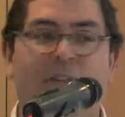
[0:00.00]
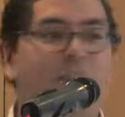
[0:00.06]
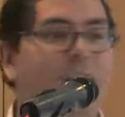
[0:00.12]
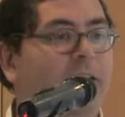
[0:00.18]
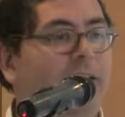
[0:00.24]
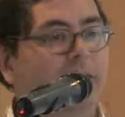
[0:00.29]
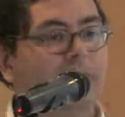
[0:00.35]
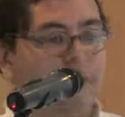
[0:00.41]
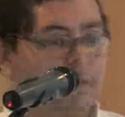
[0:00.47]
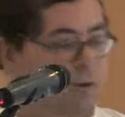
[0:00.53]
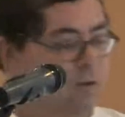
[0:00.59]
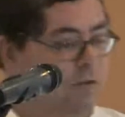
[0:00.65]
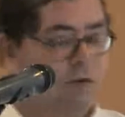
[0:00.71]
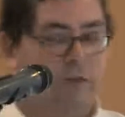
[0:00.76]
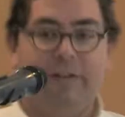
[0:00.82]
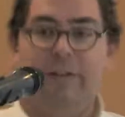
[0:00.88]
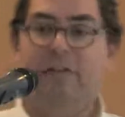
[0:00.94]
bridge. It's like
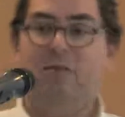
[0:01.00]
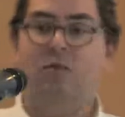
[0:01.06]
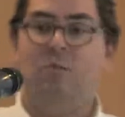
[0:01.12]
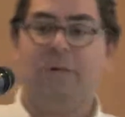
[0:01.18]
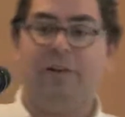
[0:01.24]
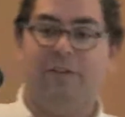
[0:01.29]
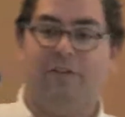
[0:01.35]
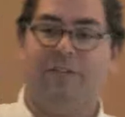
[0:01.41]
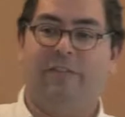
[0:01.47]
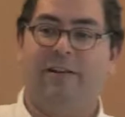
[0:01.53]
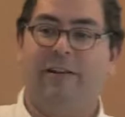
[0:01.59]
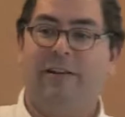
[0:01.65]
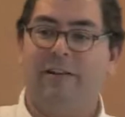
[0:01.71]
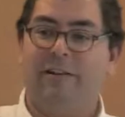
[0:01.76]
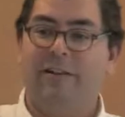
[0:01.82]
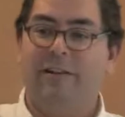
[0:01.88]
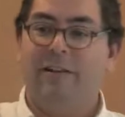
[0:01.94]
you're crossing two bridges,
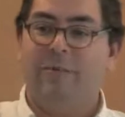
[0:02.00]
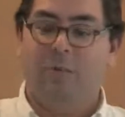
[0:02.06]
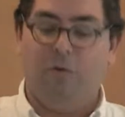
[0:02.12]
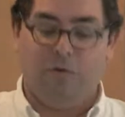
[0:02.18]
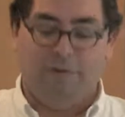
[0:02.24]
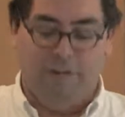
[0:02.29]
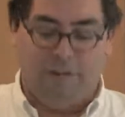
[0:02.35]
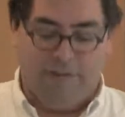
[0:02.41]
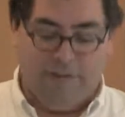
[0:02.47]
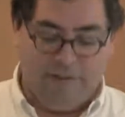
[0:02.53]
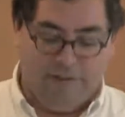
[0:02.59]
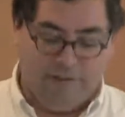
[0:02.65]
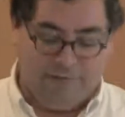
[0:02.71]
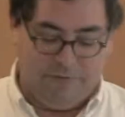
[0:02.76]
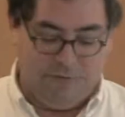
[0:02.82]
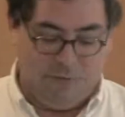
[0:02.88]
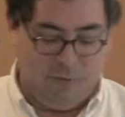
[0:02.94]
right? Both start in a
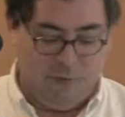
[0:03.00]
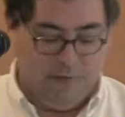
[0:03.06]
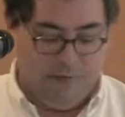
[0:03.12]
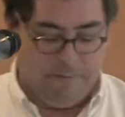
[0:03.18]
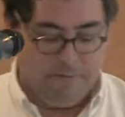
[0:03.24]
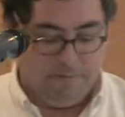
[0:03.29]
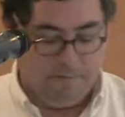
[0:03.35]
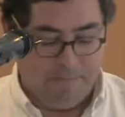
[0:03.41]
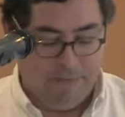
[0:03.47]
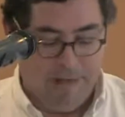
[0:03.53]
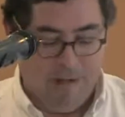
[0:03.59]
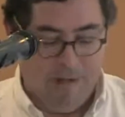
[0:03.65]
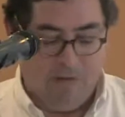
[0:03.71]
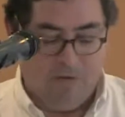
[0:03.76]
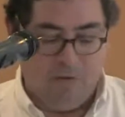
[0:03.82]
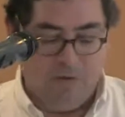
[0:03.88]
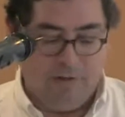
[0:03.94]
different way.
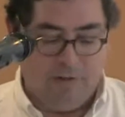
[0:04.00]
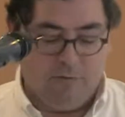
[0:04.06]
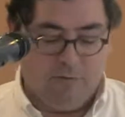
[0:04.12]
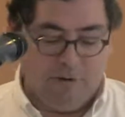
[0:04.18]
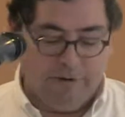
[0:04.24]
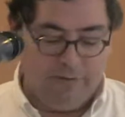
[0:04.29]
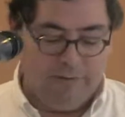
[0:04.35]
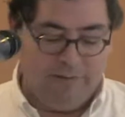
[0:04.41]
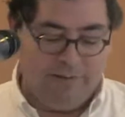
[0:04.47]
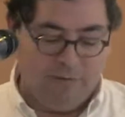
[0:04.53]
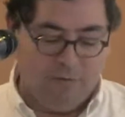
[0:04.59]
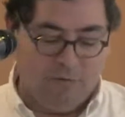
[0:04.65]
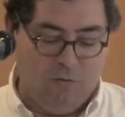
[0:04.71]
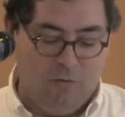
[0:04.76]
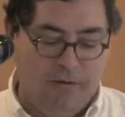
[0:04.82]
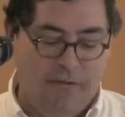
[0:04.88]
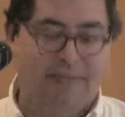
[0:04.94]
So the question is how
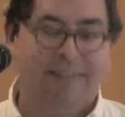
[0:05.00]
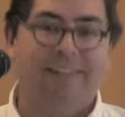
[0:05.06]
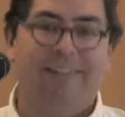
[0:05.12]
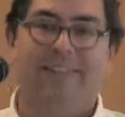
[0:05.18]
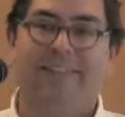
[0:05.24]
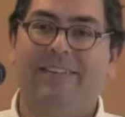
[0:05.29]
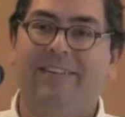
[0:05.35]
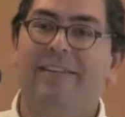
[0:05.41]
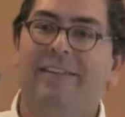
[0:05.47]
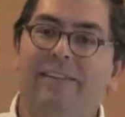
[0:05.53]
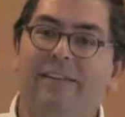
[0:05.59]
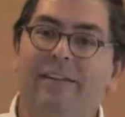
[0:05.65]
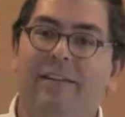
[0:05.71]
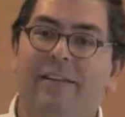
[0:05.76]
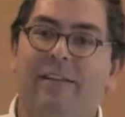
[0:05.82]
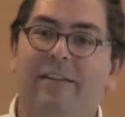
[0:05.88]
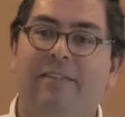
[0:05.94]
to make this
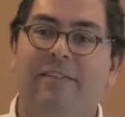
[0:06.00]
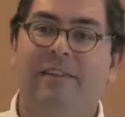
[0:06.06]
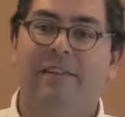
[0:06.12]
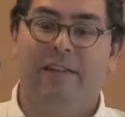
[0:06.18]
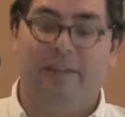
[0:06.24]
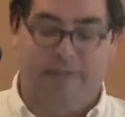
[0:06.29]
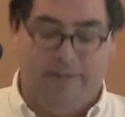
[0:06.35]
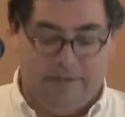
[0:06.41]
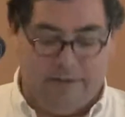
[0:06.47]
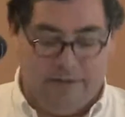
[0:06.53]
thing